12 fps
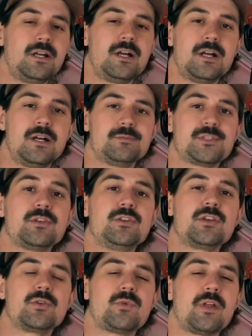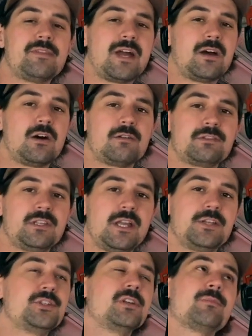So you can run that off the
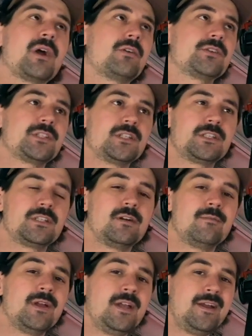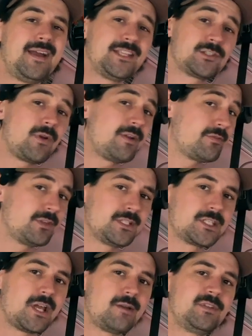AGM power system. It's great for
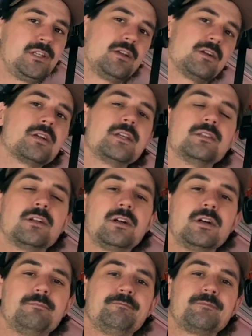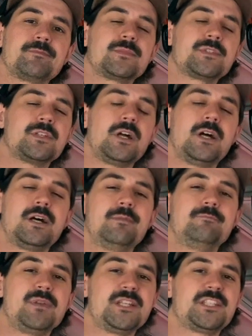this time of year in the
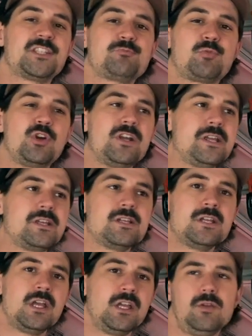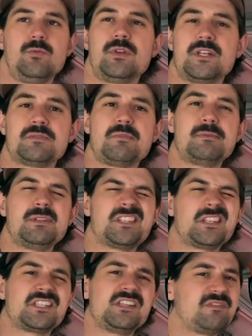mid-spring when it's maybe
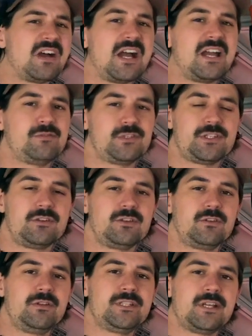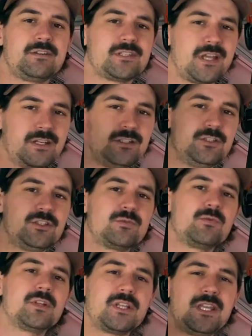65 or so degrees outside and you just
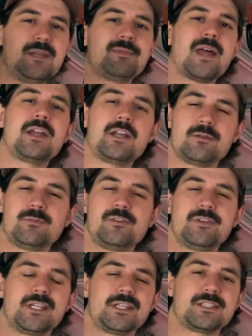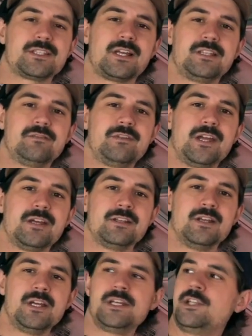want to keep that air moving inside the van.
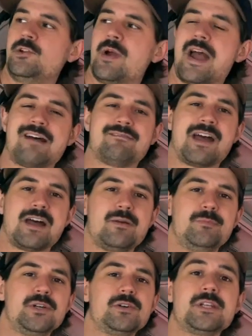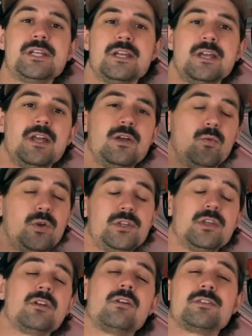You have that ability. What
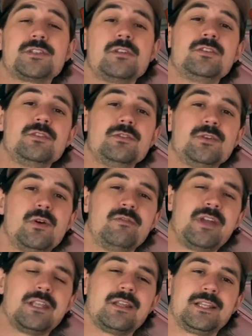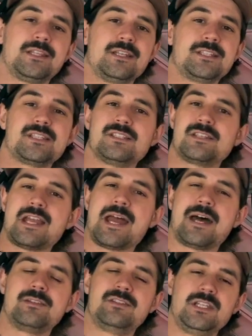you can also do to a van like this is
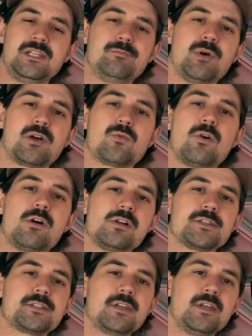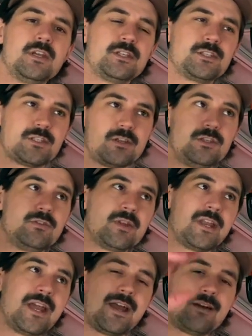add the bug walls, so you
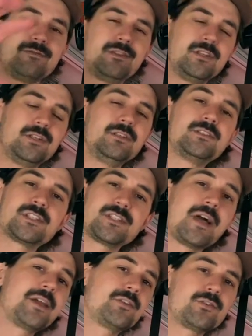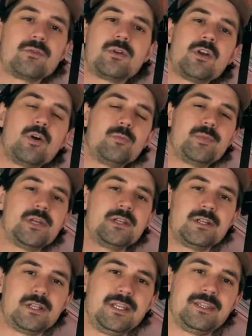can have the slider door
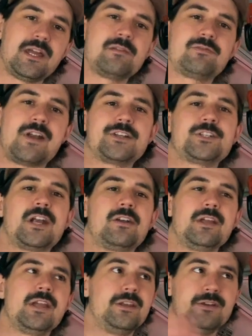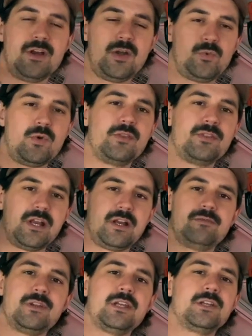open, get that fresh air in, run the air
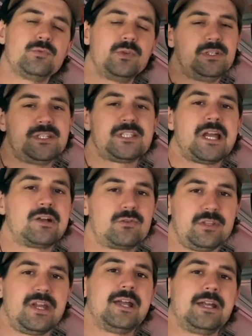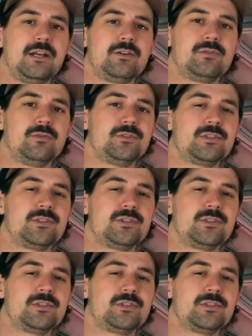vent, and really cycle that air through.